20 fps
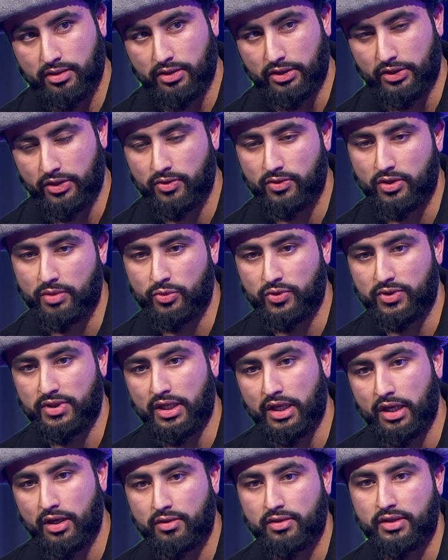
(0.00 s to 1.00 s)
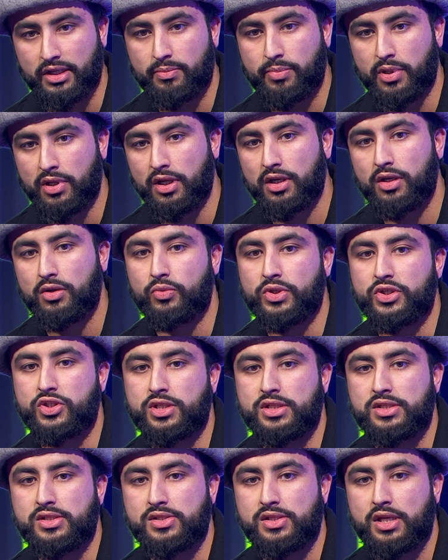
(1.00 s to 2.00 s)
you know, the mutaharrik part,
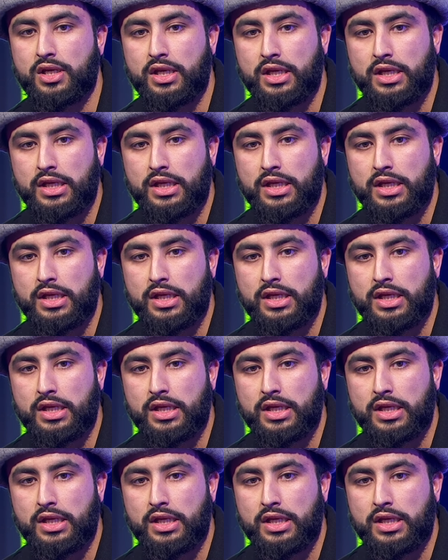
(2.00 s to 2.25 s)
which is